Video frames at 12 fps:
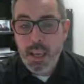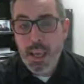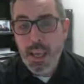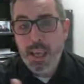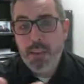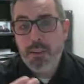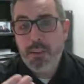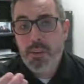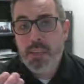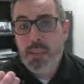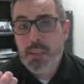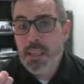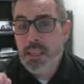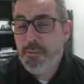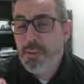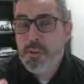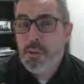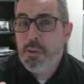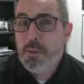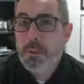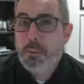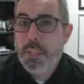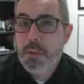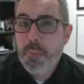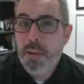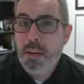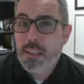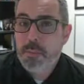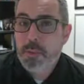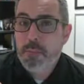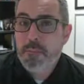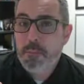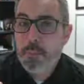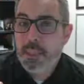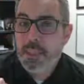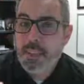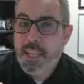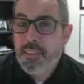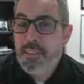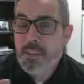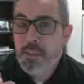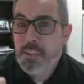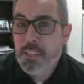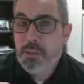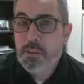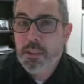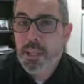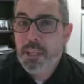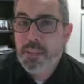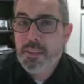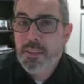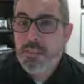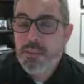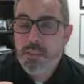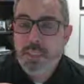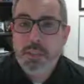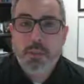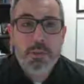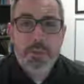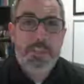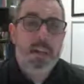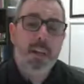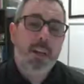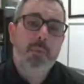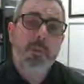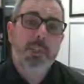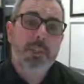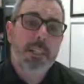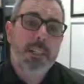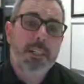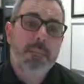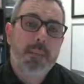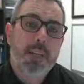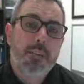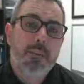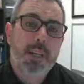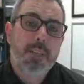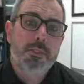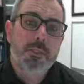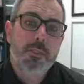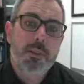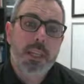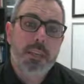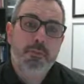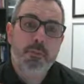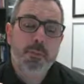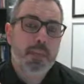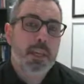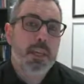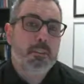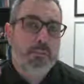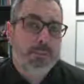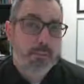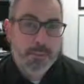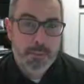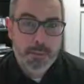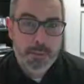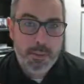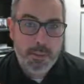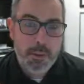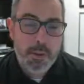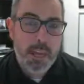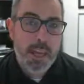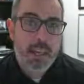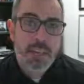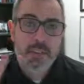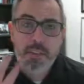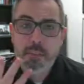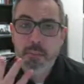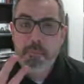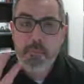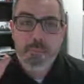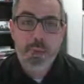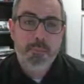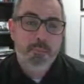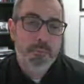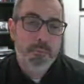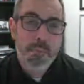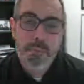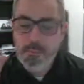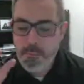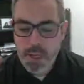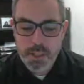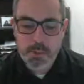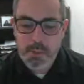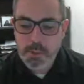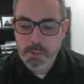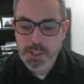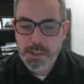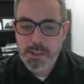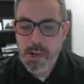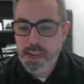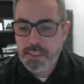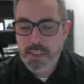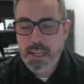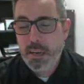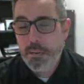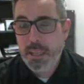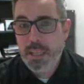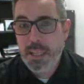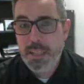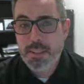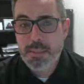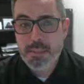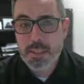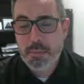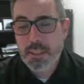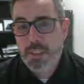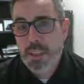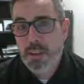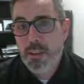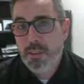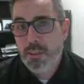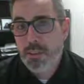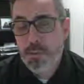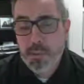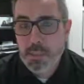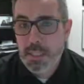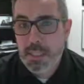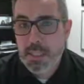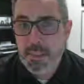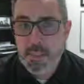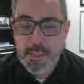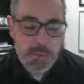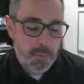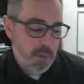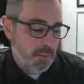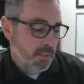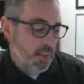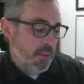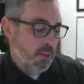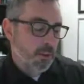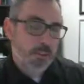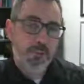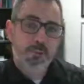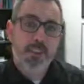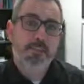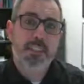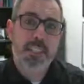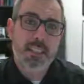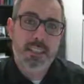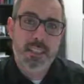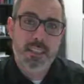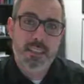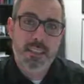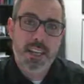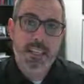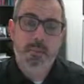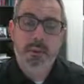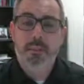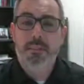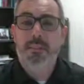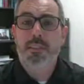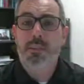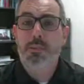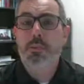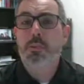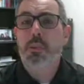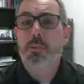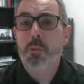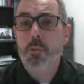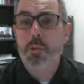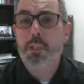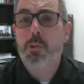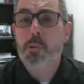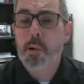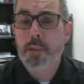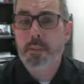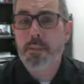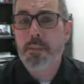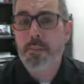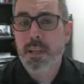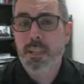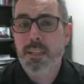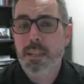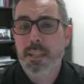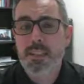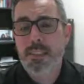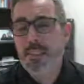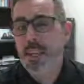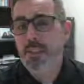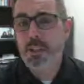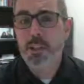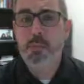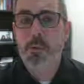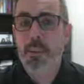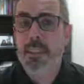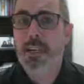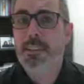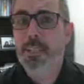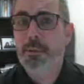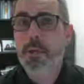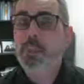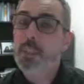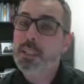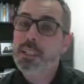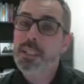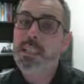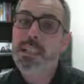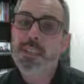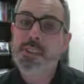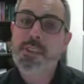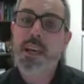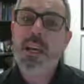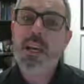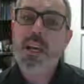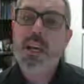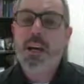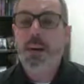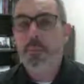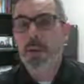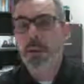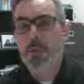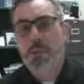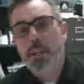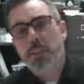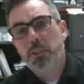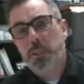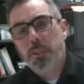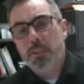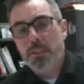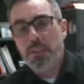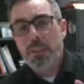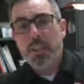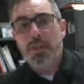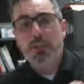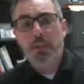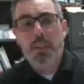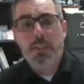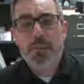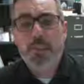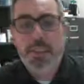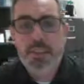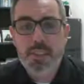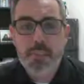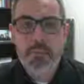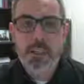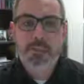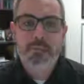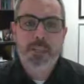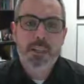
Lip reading: And even though it would be impossible for me to say there's 0 days, 0 is not arbitrary, right? So if you had some measurement where you were asking how many days and somebody said, oh, there's 30 days this month and there's 15 days last month, there truly would be twice as many days. It's never going to work out that way, but it is a ratio. 0 does mean something.